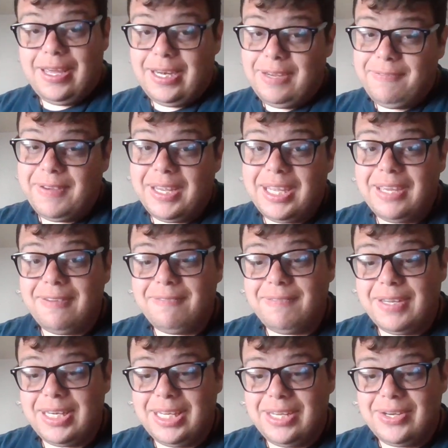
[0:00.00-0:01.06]
And if I can't
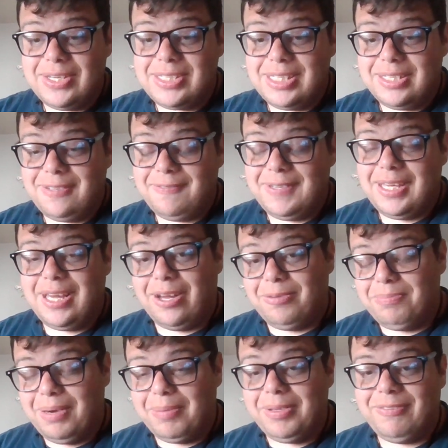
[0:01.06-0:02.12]
find a Giratina V, I'll
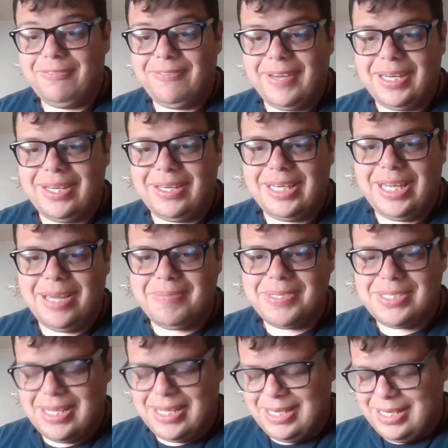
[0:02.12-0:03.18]
probably find it on
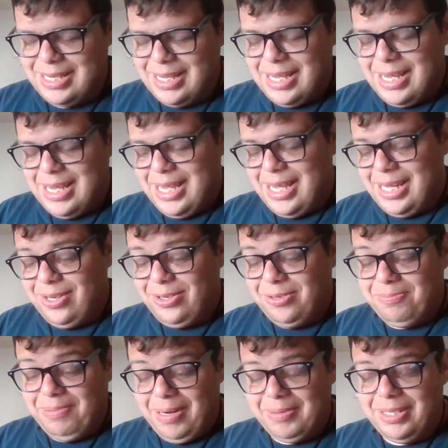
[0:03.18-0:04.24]
Amazon, and
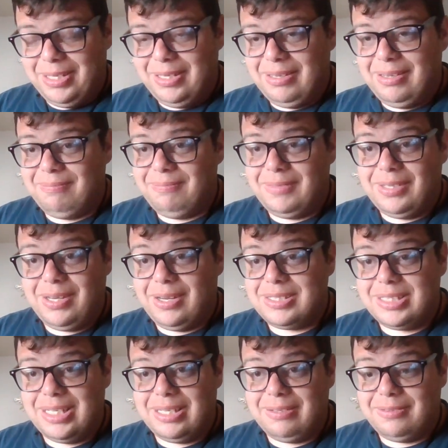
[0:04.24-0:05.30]
it'll probably
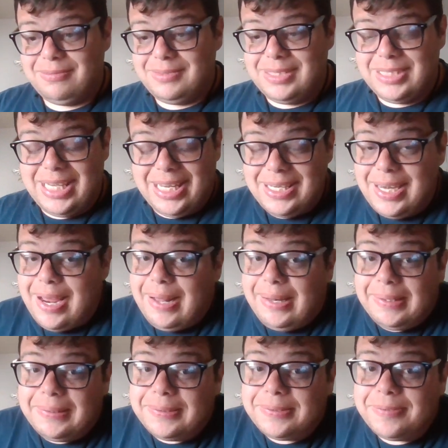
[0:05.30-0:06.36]
cost like $10,
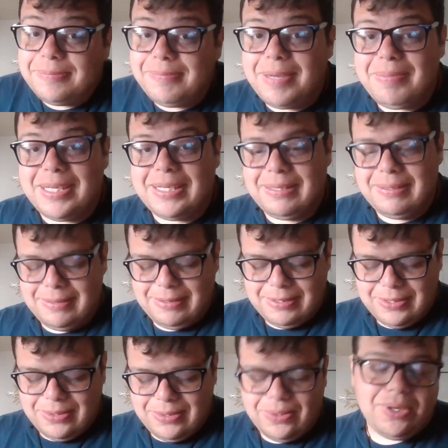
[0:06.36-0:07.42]
maybe.
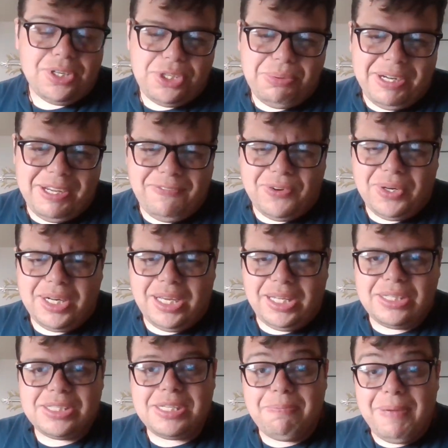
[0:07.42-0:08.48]
Or
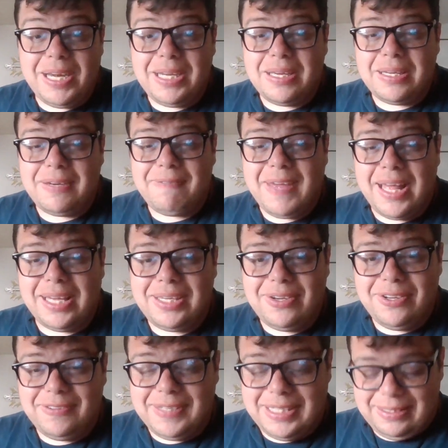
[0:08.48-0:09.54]
$24, depending on the
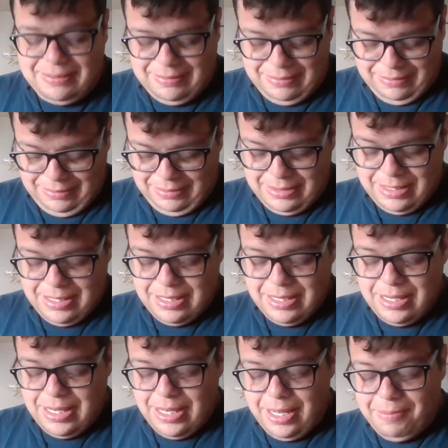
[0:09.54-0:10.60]
value of it.
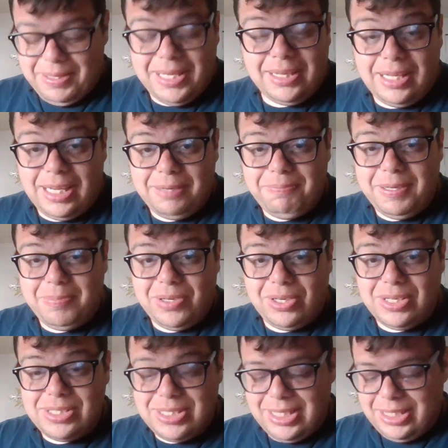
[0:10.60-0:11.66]
I mean, a lot of people
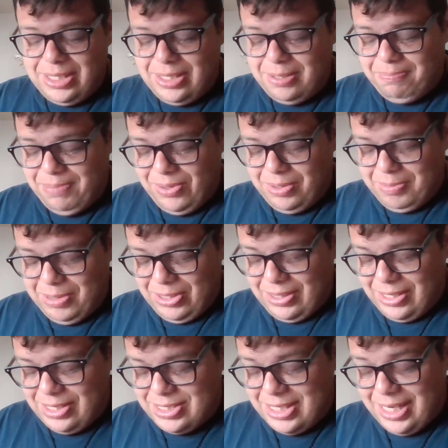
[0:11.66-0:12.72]
are selling good Pokemon
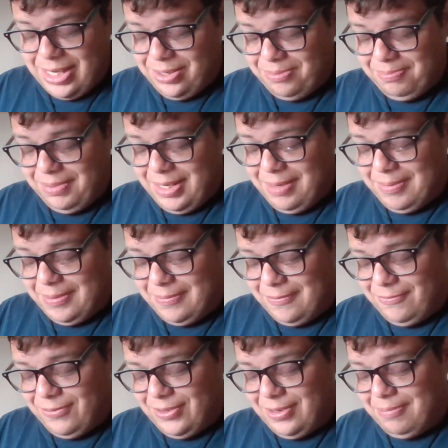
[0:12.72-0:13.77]
cards, and I don't blame them
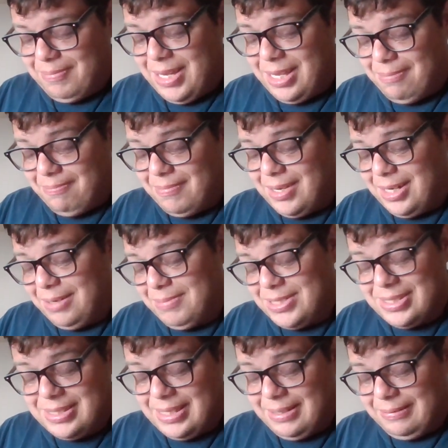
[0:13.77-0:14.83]
for making money, but
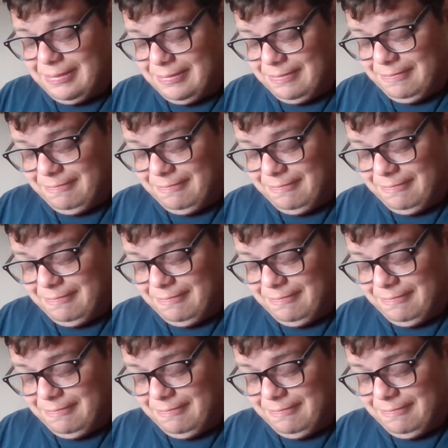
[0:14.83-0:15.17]
still.